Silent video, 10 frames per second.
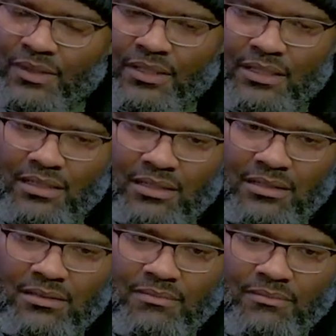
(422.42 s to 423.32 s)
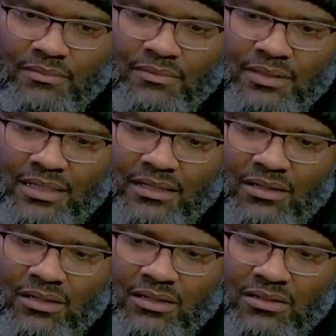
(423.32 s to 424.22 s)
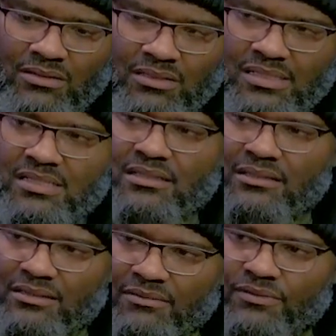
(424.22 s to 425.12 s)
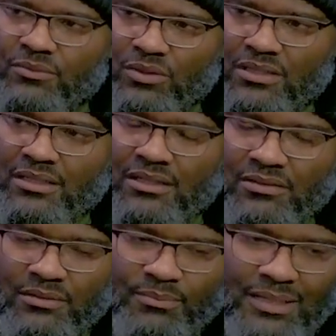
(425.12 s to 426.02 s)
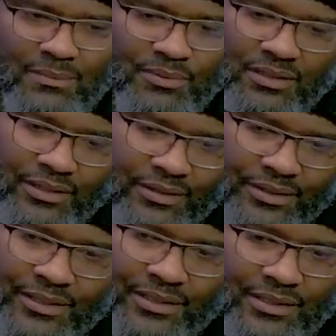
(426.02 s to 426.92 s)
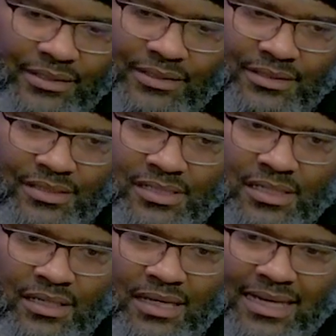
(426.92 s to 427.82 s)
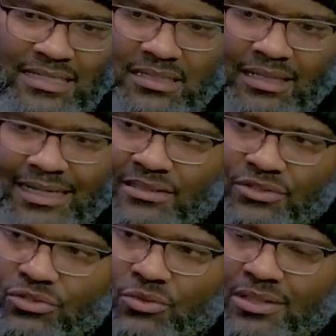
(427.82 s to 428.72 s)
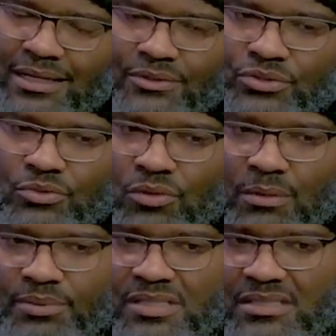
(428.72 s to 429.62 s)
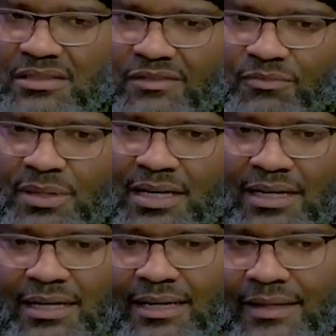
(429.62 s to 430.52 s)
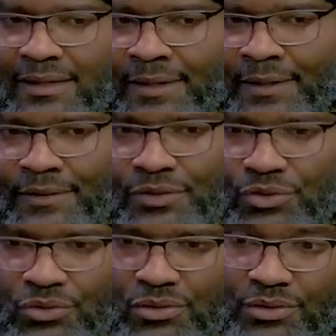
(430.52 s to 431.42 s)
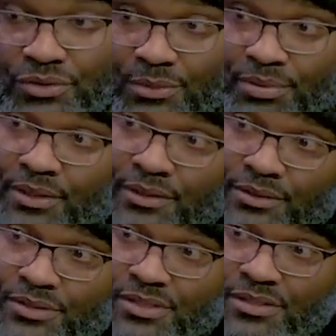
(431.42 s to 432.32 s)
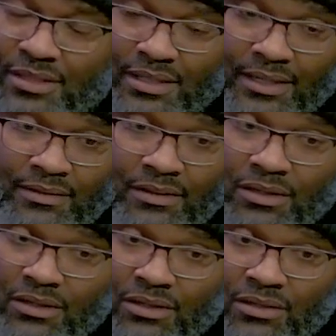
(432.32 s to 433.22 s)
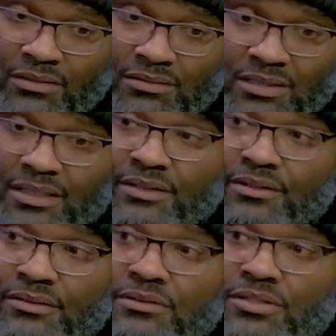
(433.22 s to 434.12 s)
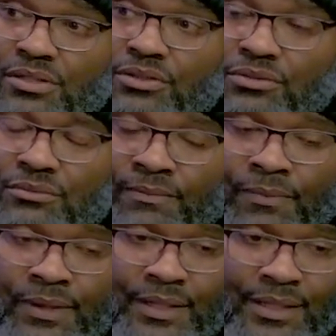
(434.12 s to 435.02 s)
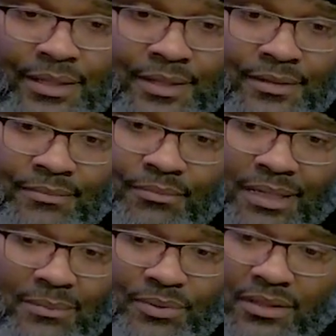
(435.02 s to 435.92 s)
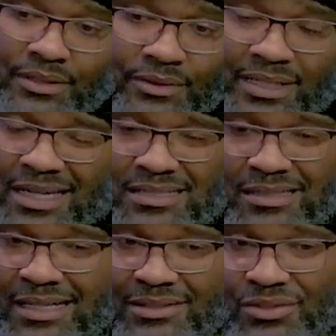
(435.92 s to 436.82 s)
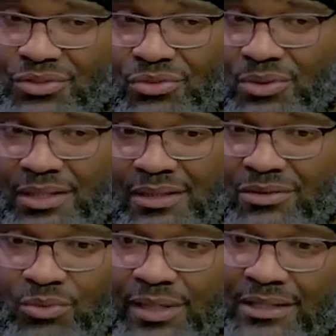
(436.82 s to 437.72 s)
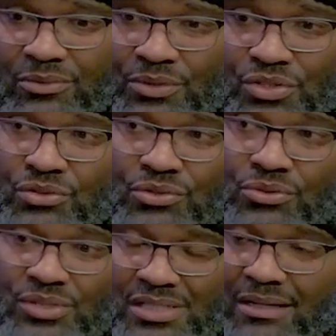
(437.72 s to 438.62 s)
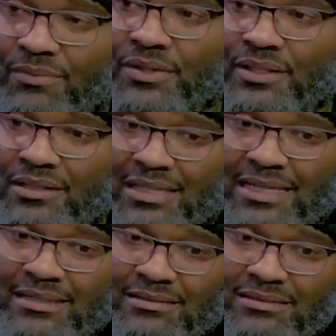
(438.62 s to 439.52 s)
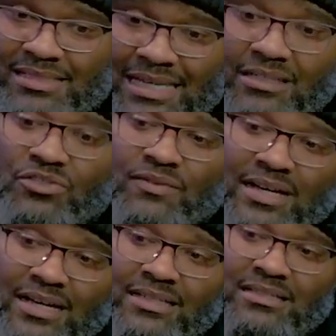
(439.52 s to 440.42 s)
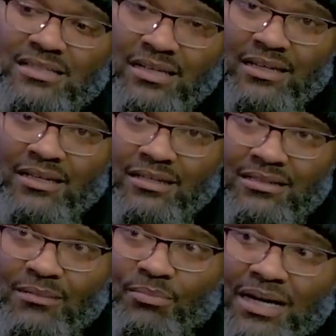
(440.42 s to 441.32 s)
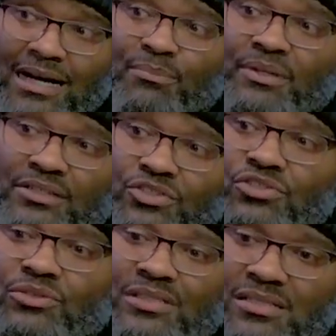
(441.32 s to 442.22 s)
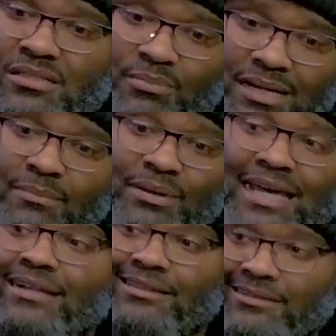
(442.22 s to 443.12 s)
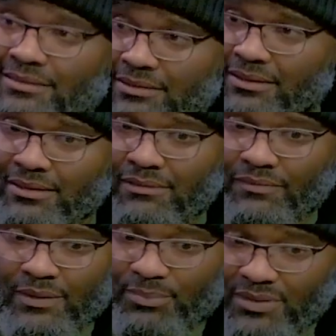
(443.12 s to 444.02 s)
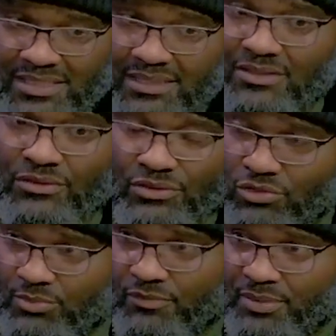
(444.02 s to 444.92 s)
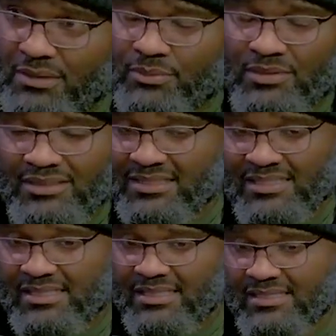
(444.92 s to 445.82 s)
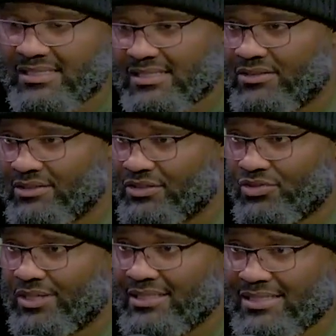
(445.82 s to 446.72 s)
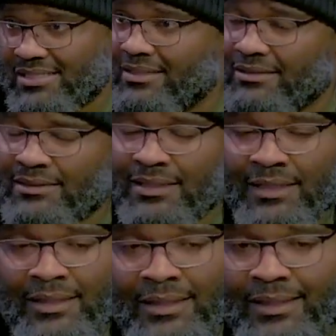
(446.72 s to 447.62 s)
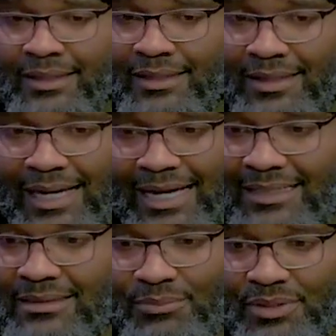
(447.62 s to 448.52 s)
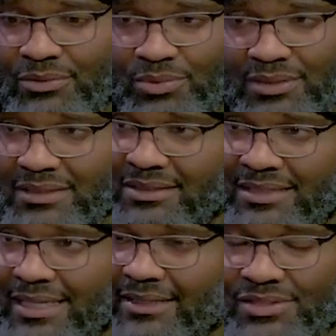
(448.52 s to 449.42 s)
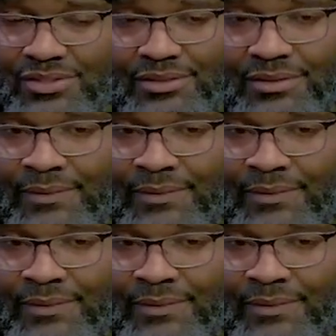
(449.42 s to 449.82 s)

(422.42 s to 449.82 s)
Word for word: Um, they are distinct from one another. Popularity is has a lot to do with how you are perceived by your your peers that are near to you. Um, popularity has a lot to do with the way in which you do something that satisfies the pop interest, the pop palette of a particular group of people. It doesn't necessarily transcend. Mm. Uh, I can be a really good dancer